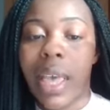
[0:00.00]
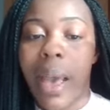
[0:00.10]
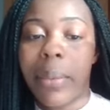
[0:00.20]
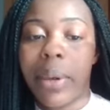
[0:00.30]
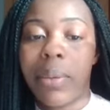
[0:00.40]

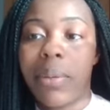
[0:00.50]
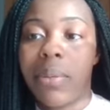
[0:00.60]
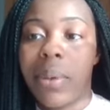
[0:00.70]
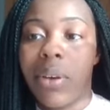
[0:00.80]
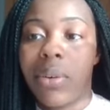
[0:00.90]
How many people
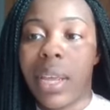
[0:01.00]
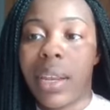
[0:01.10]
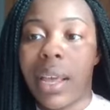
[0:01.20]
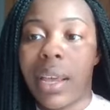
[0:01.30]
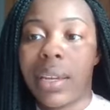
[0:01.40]
be on that
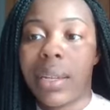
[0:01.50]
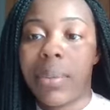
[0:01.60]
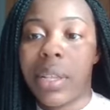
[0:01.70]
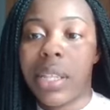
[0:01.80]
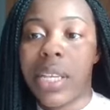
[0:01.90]
line and it
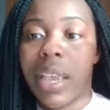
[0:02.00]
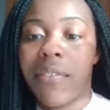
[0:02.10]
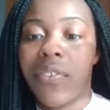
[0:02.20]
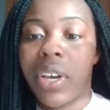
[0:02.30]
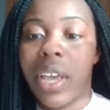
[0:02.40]
be taking
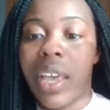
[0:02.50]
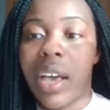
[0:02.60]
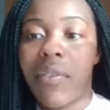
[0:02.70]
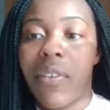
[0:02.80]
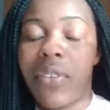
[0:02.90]

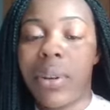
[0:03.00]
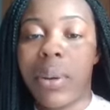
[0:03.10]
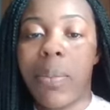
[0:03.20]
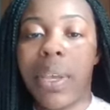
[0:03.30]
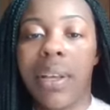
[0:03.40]
forever for them
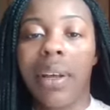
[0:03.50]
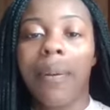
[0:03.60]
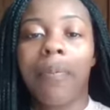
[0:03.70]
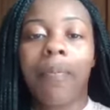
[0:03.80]
to pick up?